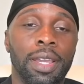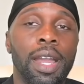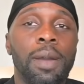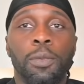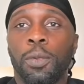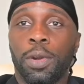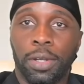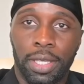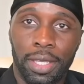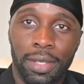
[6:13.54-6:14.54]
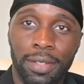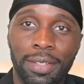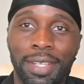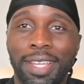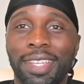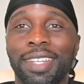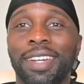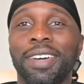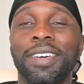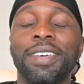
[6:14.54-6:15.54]
I'm working,
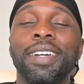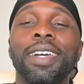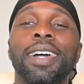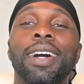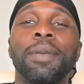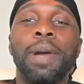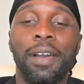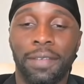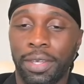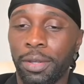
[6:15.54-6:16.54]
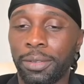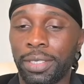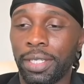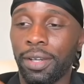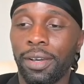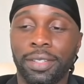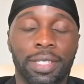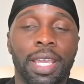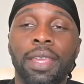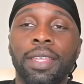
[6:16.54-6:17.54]
I'm having coaching
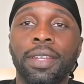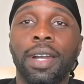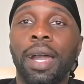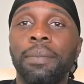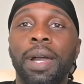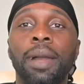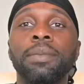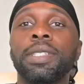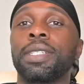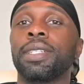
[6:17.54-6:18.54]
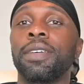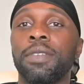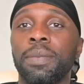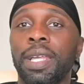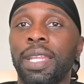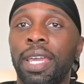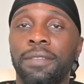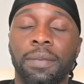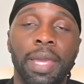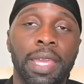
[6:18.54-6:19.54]
calls. I'm just living my life.
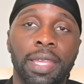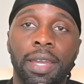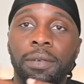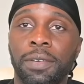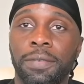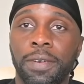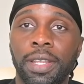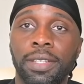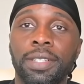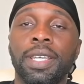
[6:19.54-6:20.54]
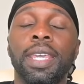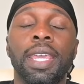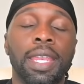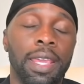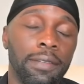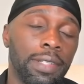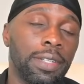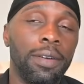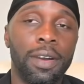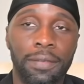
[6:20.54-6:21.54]
I'm hanging out with friends, and every
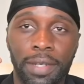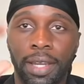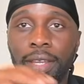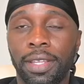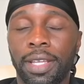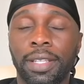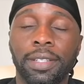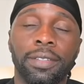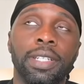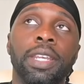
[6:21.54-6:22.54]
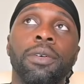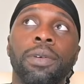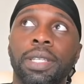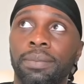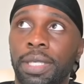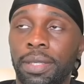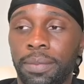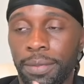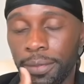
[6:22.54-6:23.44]
so often I'll hear that little annoying beep.